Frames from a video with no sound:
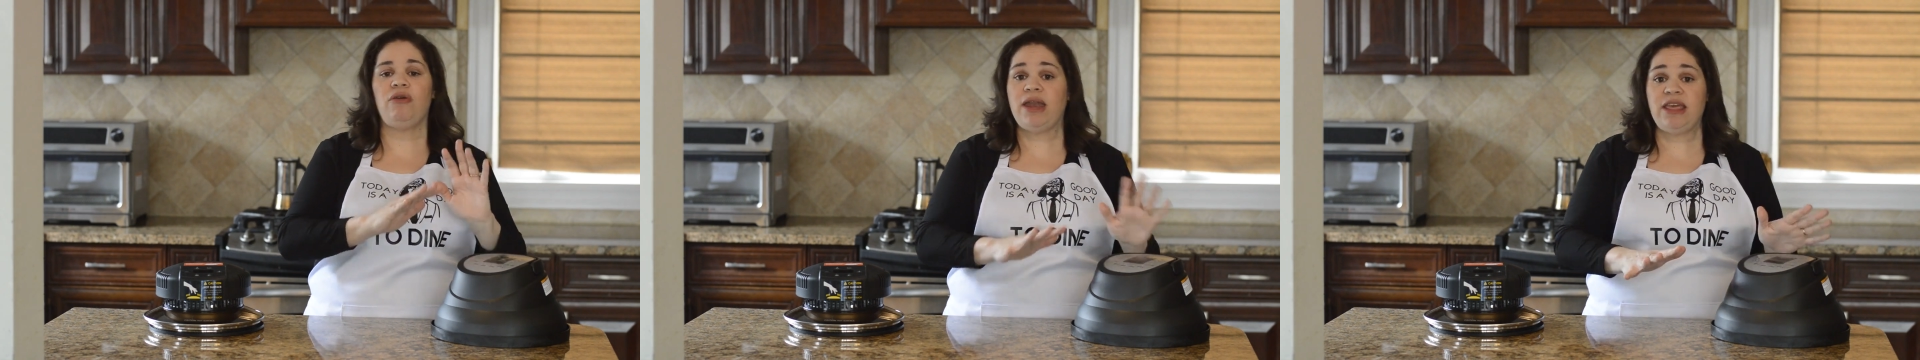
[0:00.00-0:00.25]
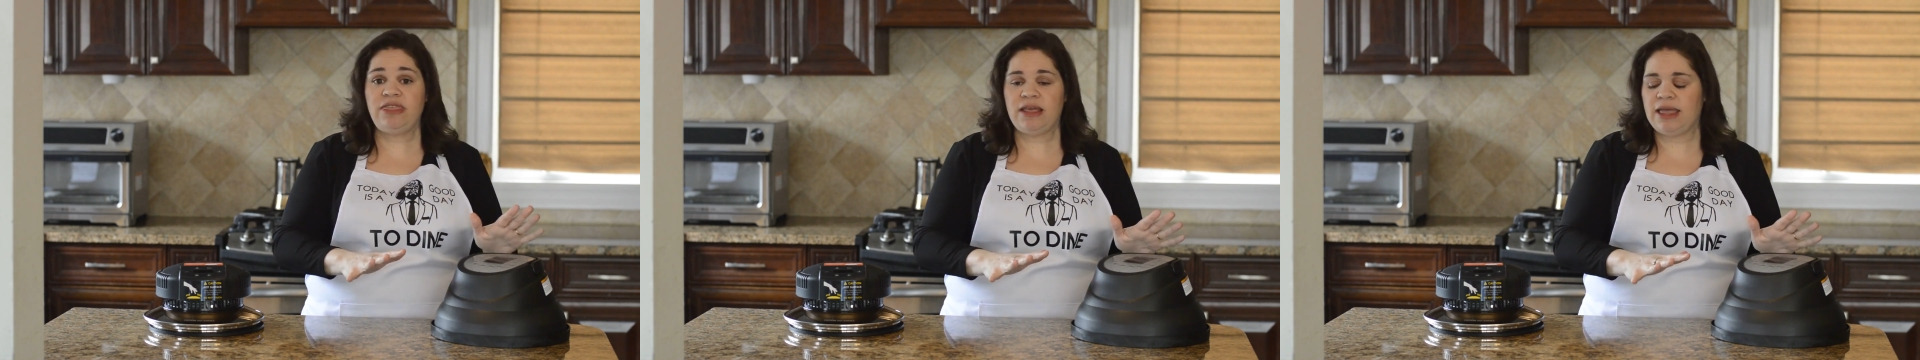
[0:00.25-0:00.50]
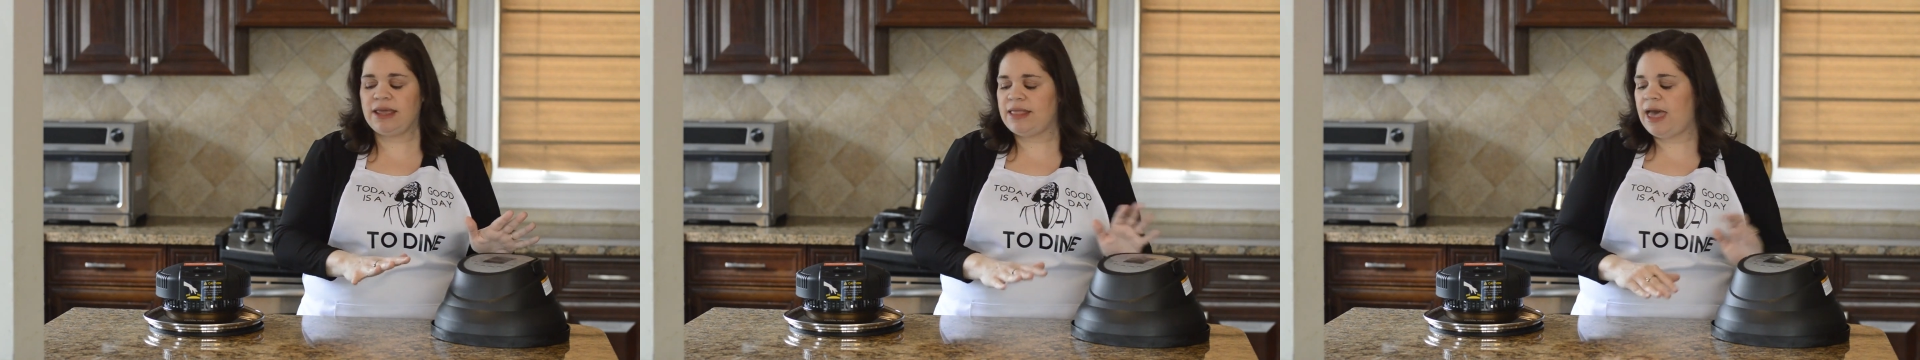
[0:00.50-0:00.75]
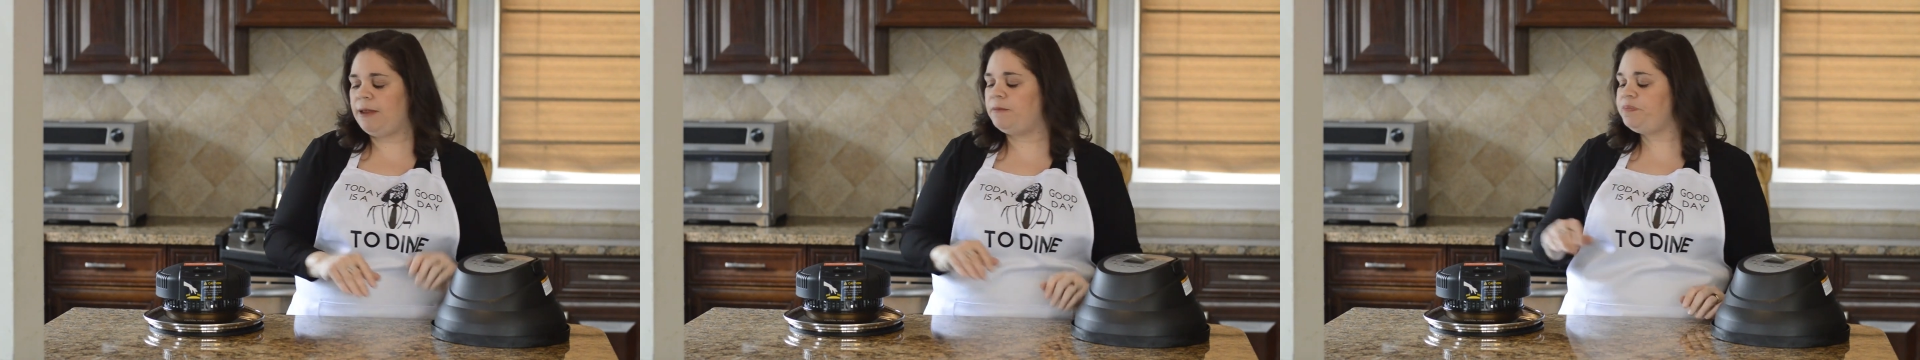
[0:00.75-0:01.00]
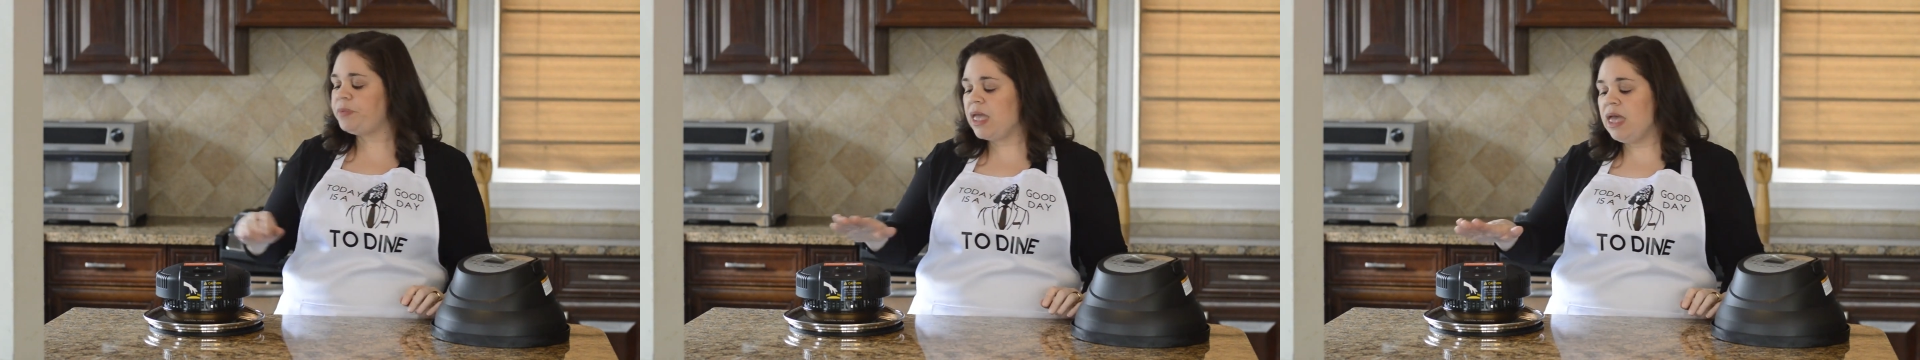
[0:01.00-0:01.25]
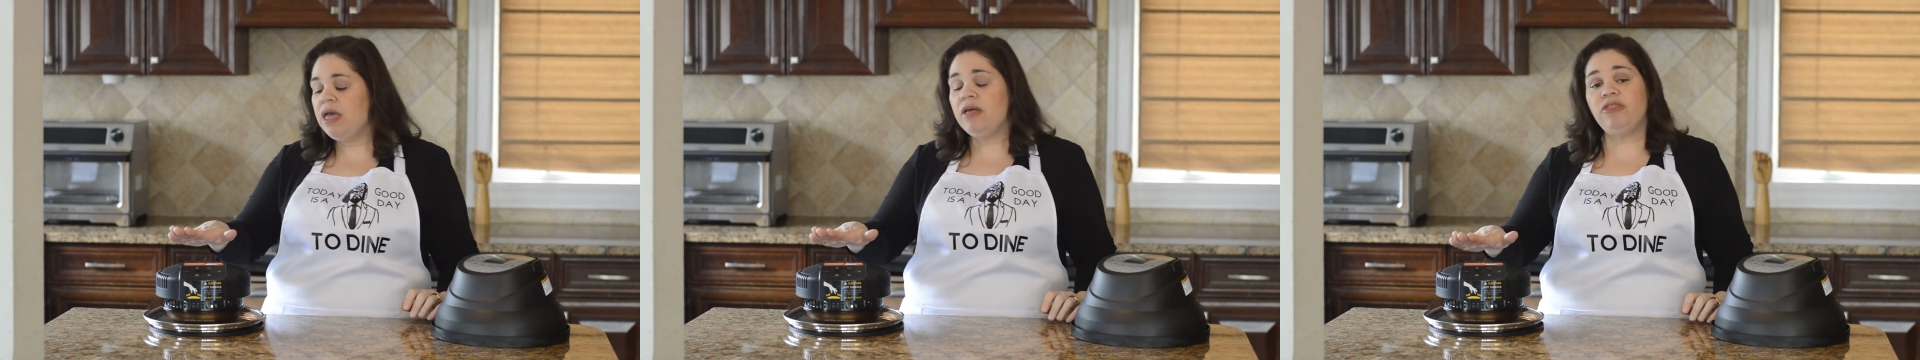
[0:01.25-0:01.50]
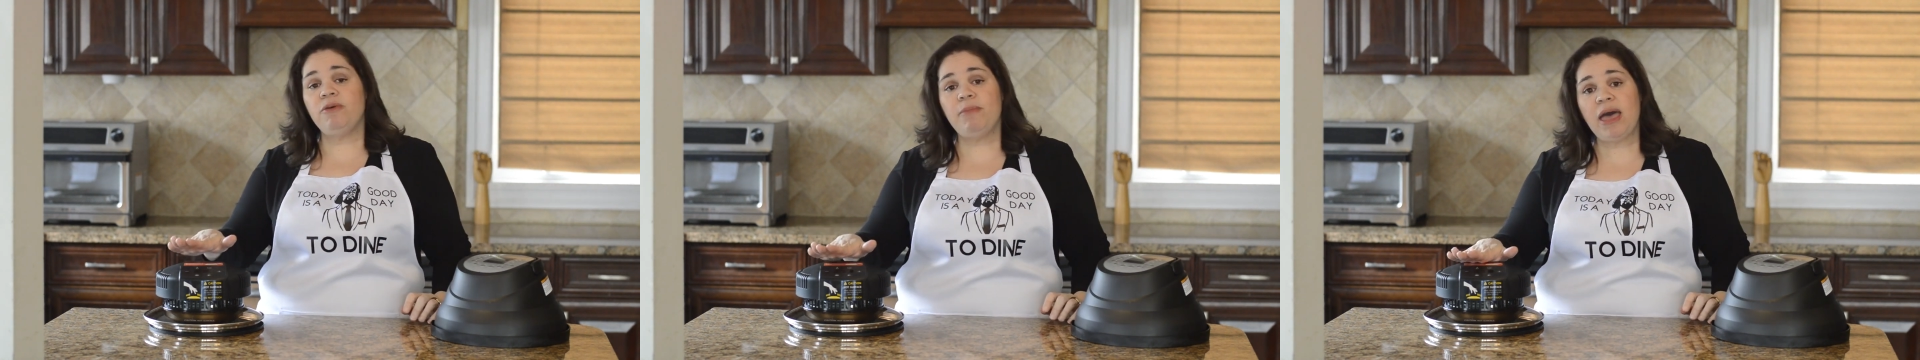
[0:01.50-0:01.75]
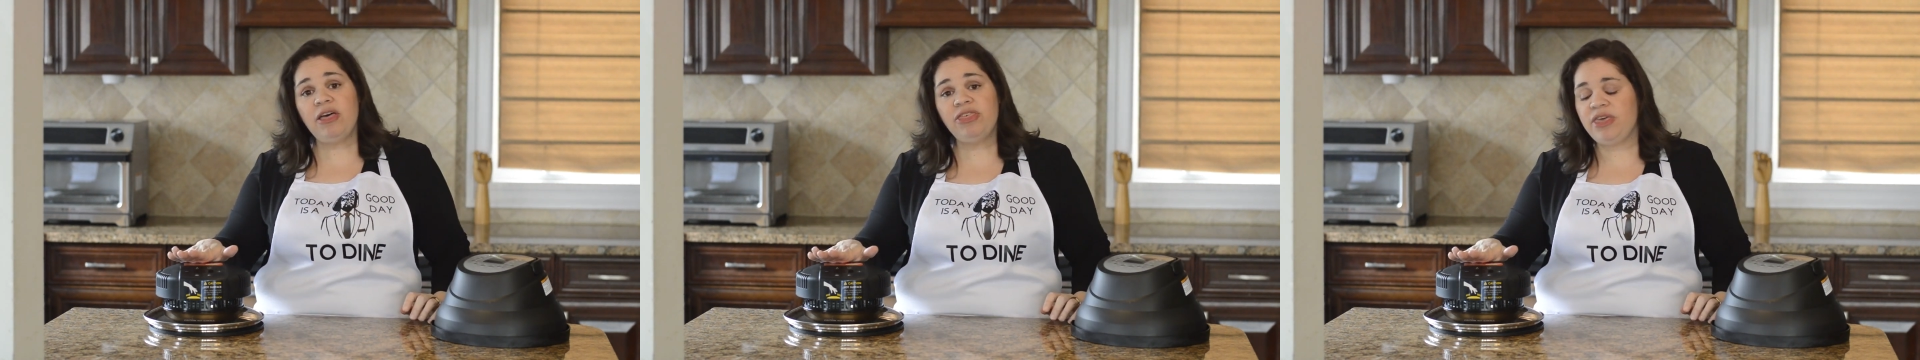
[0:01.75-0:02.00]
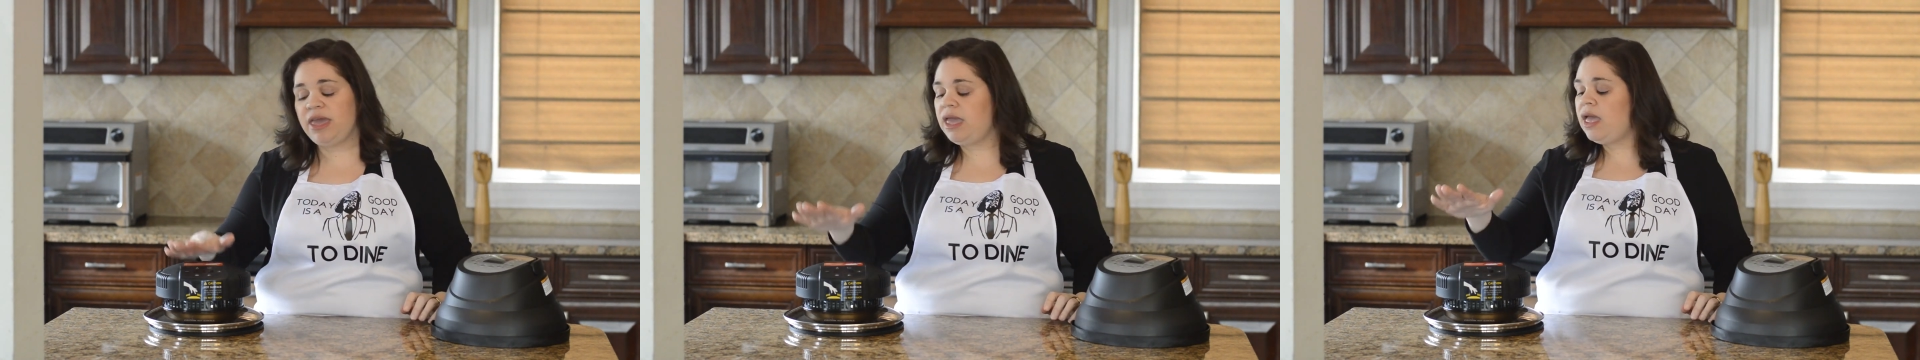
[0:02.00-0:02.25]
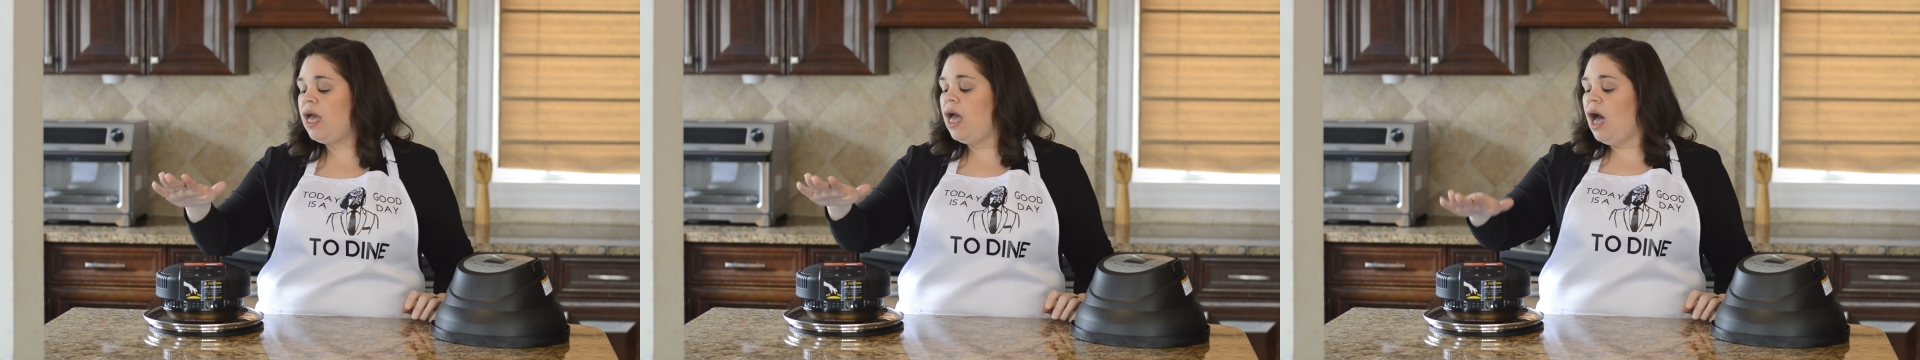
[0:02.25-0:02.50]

or anything like that. The Mealthy,